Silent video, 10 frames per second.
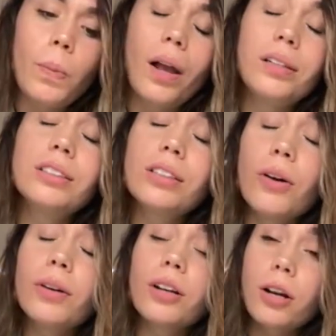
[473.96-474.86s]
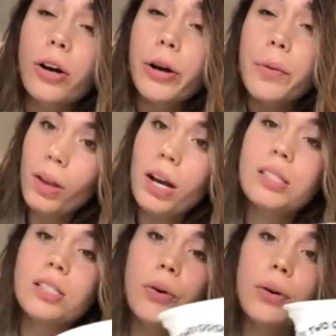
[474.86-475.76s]
This coconut yogurt
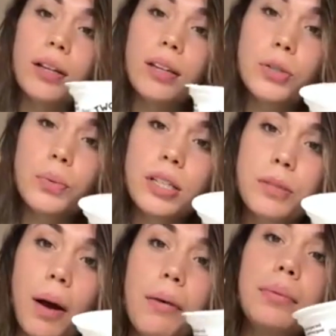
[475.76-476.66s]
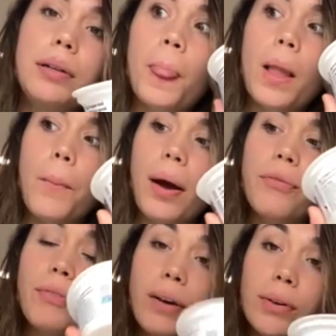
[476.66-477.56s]
is so good. This one is probably my
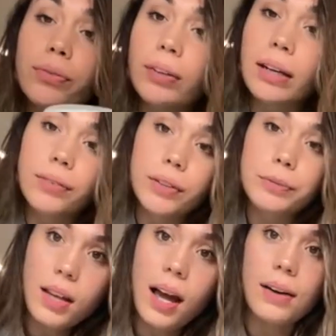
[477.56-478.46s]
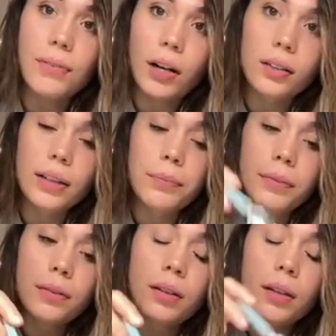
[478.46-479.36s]
favorite flavor out of all of
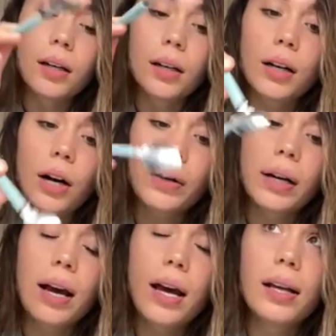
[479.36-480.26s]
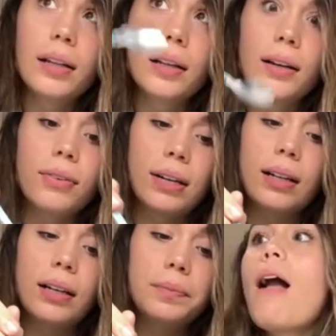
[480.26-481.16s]
them, the coconut and the
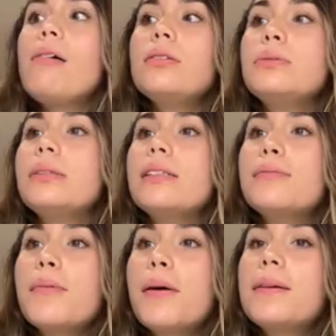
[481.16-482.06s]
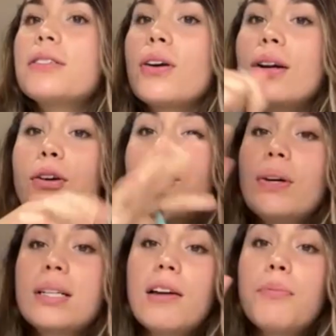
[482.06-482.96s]
vanilla. don't know what it is about Publix, or I don't know if you
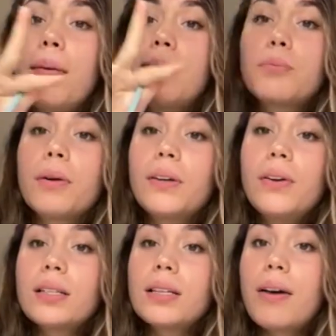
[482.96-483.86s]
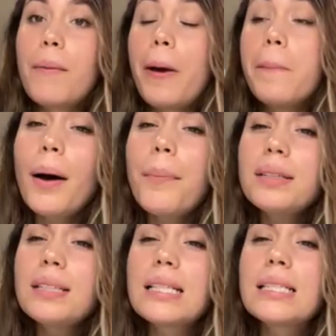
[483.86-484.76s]
guys have Publix wherever you guys live at, but
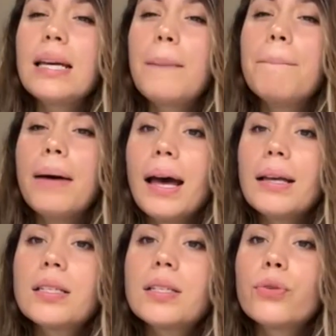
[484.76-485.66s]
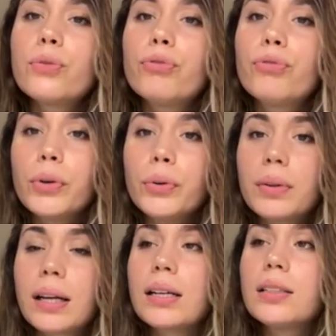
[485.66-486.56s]
Publix has the best
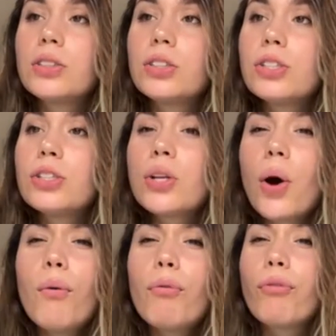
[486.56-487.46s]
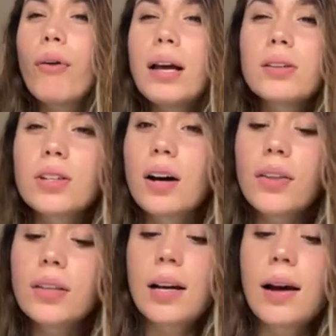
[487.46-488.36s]
fruit. Like, it's just so fresh
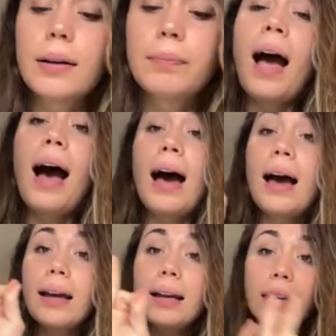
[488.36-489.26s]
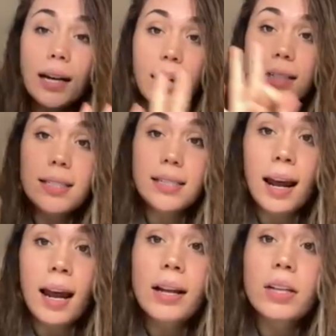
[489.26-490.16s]
all the time. I cannot
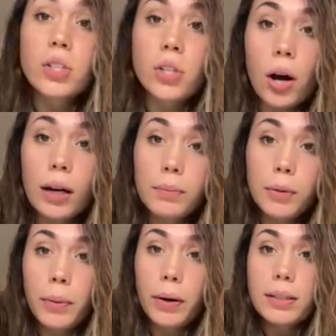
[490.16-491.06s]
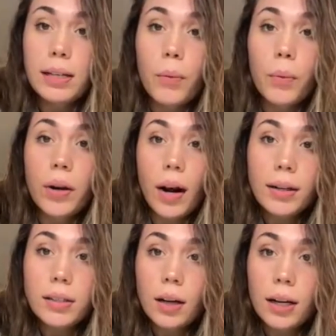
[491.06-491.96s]
stand soggy blueberries. I would
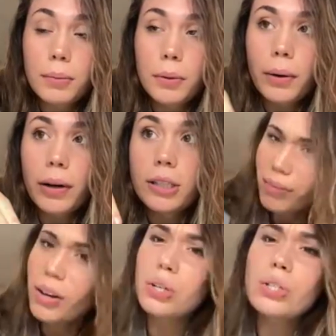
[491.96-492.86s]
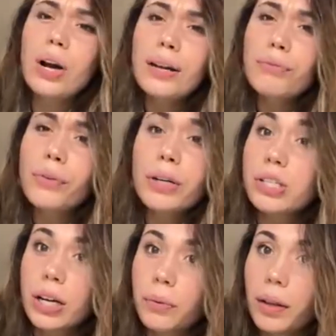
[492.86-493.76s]
not eat soggy blueberries or soggy fruit in
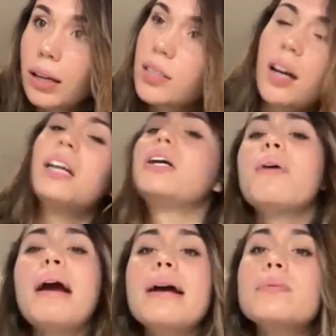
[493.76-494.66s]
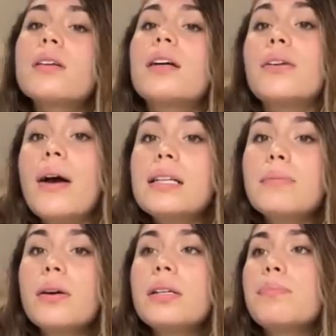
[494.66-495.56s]
general, like soggy grapes, soggy
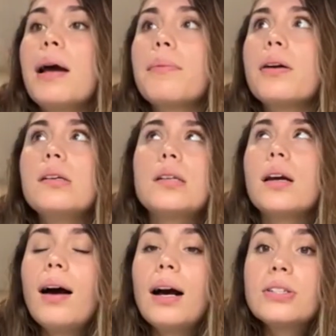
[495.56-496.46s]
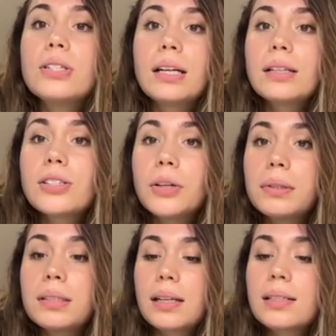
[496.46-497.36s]
raspberries, blackberries. Like, I just think it's so
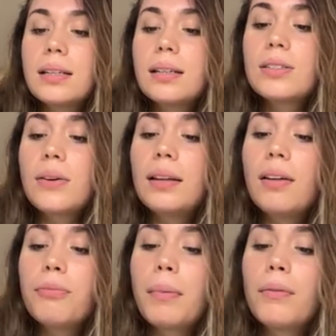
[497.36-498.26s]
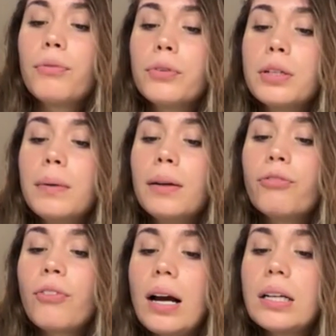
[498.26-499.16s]
disgusting. So I love for my fruit to be
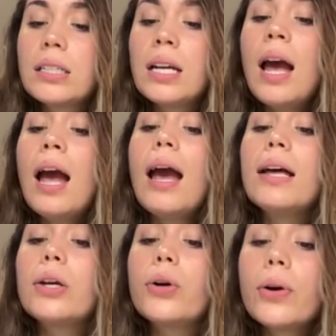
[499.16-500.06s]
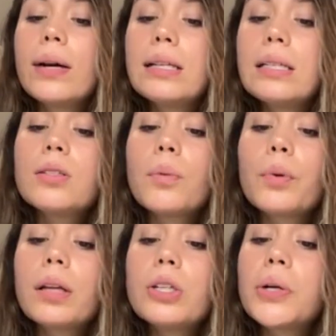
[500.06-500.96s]
fresh and crisp. So I'm
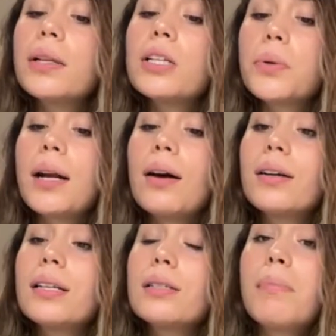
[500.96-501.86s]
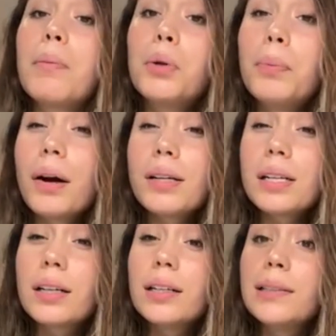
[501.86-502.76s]
really enjoying this right now because my blueberries
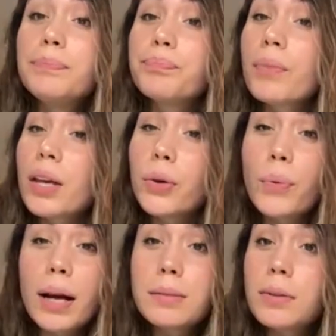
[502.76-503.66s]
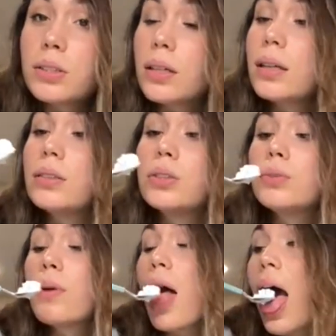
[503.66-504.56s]
are good. The raspberries are hitting too.